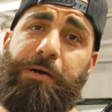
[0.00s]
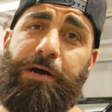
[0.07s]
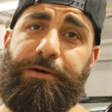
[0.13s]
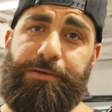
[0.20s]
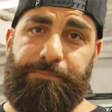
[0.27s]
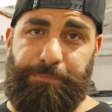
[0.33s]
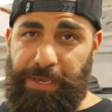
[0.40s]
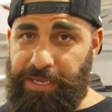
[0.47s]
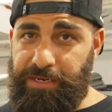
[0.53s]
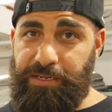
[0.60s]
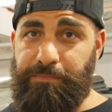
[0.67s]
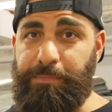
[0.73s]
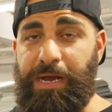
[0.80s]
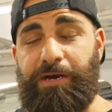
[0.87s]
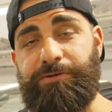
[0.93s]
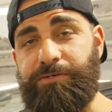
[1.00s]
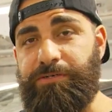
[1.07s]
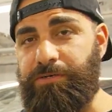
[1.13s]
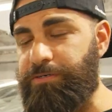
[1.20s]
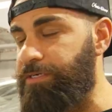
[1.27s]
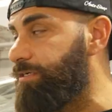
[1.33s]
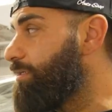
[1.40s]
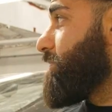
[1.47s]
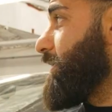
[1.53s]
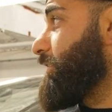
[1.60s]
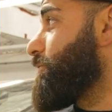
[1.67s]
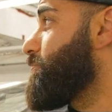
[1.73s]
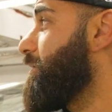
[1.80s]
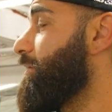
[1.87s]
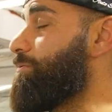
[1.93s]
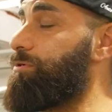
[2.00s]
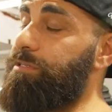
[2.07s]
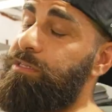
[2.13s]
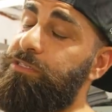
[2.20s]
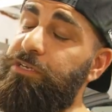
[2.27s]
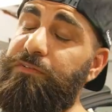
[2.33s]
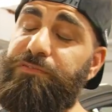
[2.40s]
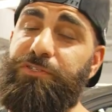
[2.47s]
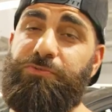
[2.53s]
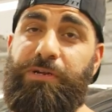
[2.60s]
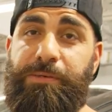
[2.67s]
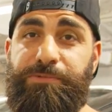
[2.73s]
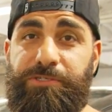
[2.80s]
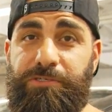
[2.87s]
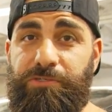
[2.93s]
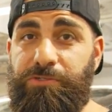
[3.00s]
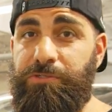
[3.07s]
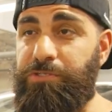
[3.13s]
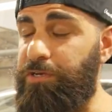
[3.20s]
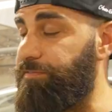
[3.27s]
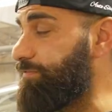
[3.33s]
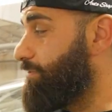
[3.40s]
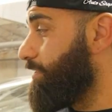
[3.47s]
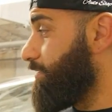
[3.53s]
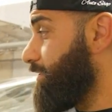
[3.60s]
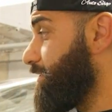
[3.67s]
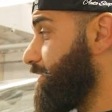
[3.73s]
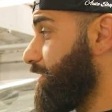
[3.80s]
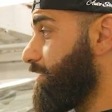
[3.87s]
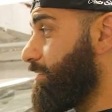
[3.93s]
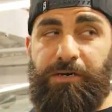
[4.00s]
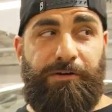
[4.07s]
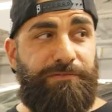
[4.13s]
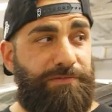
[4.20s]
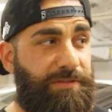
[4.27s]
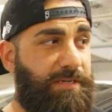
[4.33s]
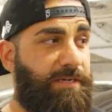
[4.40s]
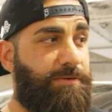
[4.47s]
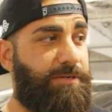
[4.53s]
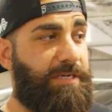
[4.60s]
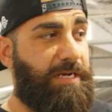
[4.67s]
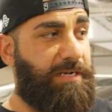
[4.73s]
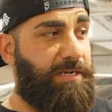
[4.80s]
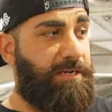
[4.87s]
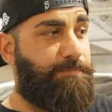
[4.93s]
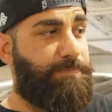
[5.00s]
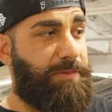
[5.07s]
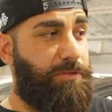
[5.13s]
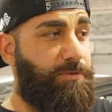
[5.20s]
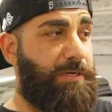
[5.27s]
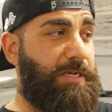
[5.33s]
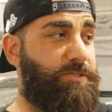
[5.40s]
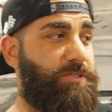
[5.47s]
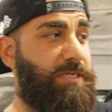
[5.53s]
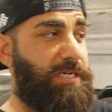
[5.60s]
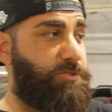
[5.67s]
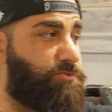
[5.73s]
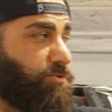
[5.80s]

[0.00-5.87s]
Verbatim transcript: out, paint it, powder coat it, it. That's probably one of the toughest wraps you could do, tougher than this thing. Over there, we got a new S-Class.